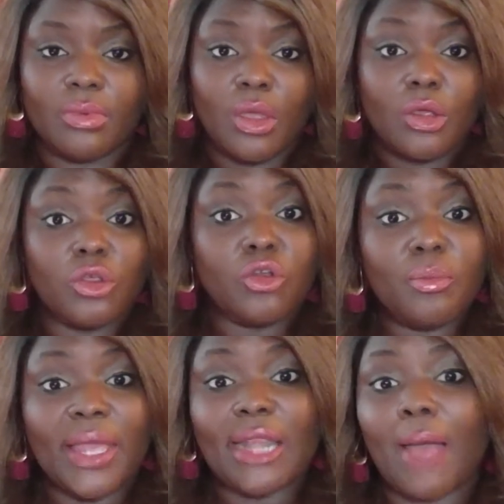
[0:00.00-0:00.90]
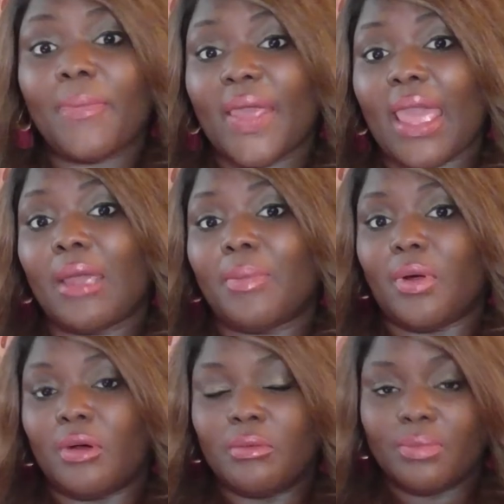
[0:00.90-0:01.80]
You may not be
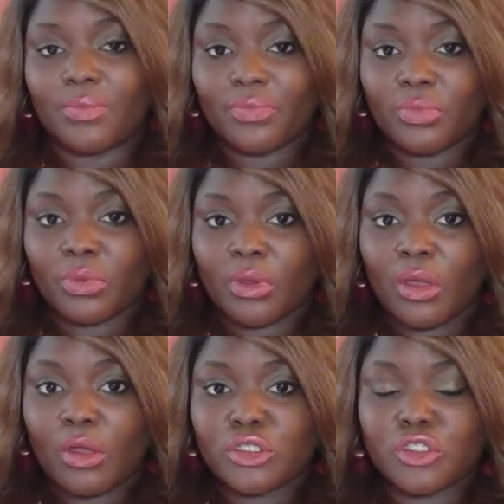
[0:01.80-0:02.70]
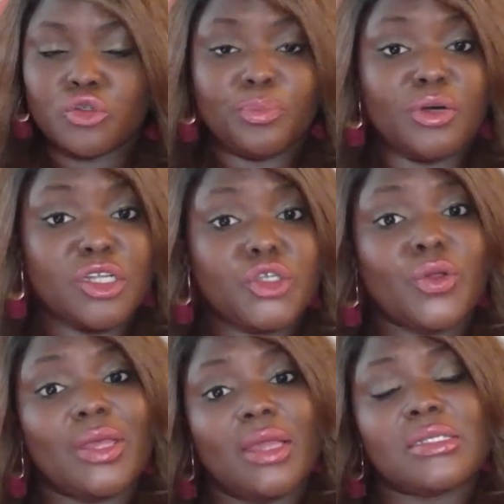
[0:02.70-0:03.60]
able to put your
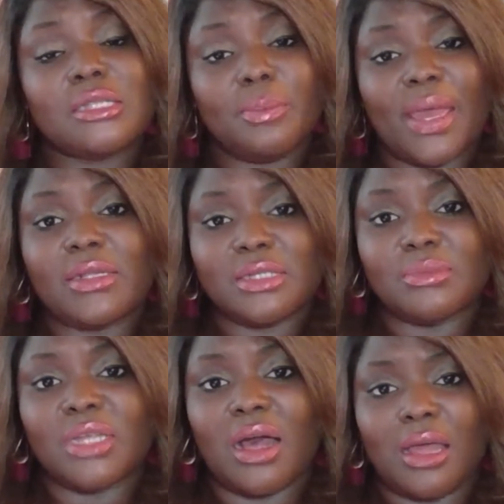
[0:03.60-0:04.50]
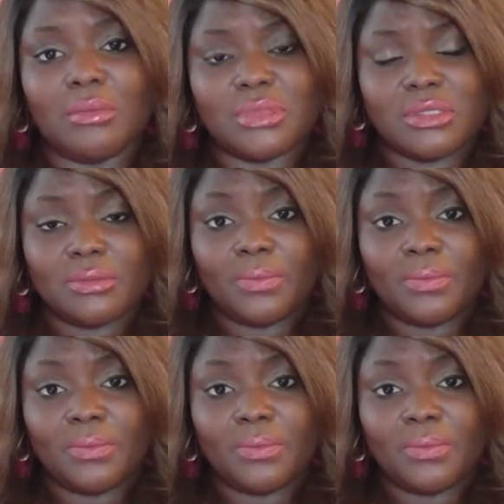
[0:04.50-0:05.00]
kids to bed sometimes.